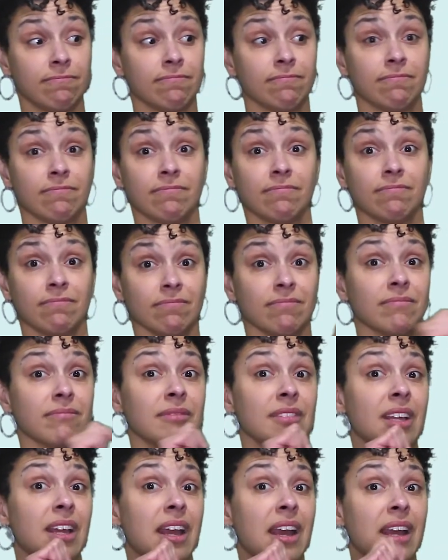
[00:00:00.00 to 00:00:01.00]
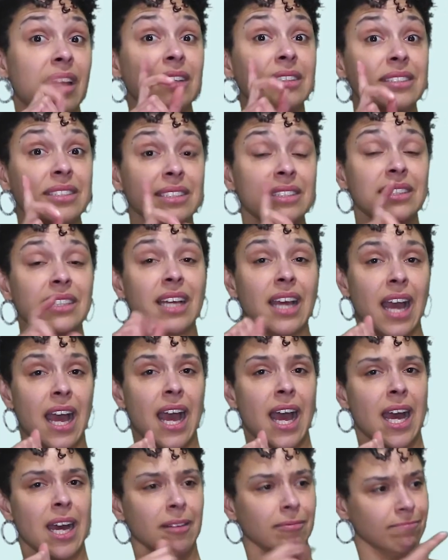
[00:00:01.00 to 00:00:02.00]
The American with
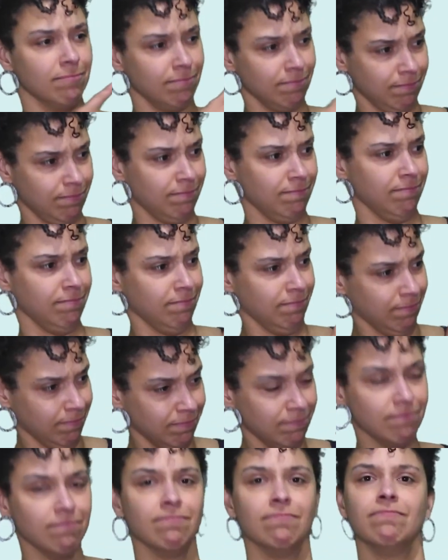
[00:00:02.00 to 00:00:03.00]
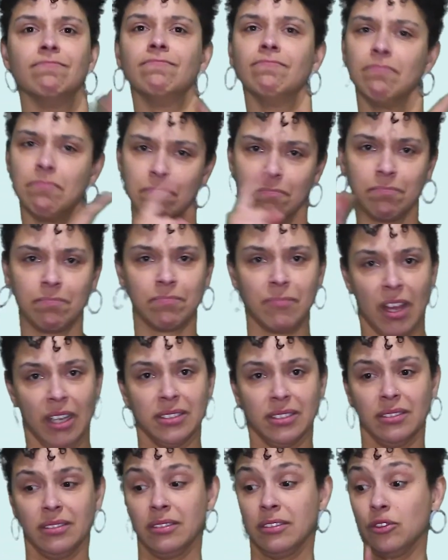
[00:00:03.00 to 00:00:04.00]
Disabilities Act requires that an
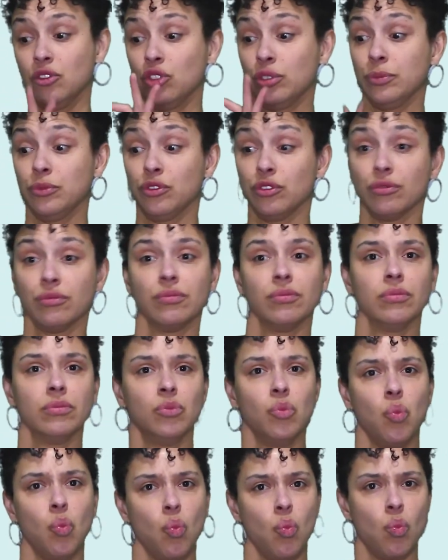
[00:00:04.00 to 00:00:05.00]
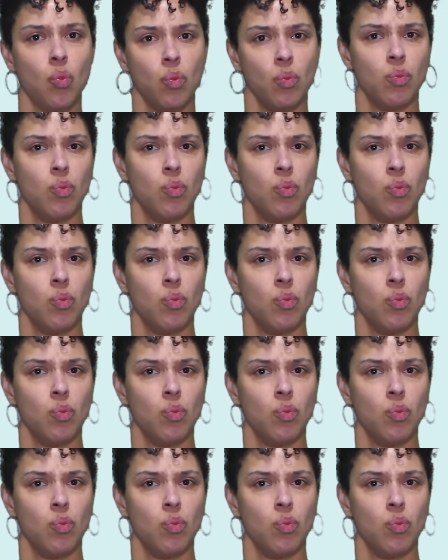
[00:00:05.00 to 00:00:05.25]
interpreter be qualified